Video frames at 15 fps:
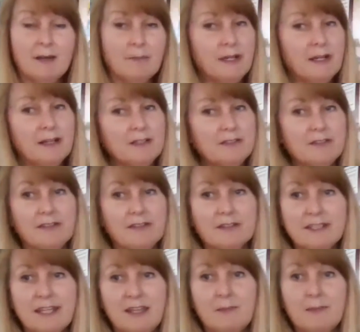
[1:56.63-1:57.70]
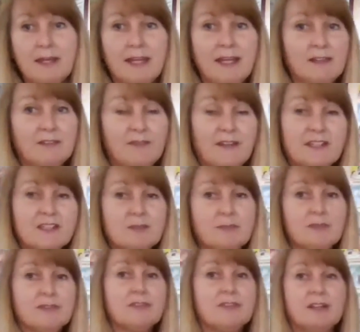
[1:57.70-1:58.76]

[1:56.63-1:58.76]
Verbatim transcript: Berries are the same as vegetables.